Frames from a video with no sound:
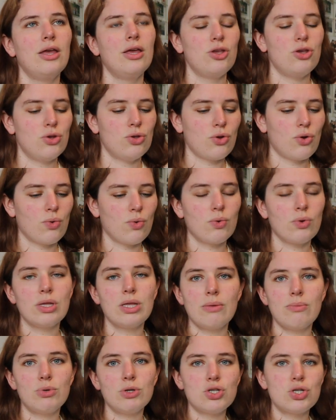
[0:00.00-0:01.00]
you know,
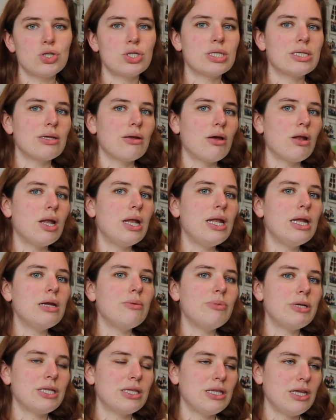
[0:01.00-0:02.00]
but just a little
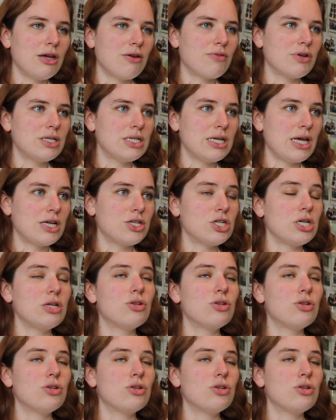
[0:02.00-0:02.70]
bit nearer the edge.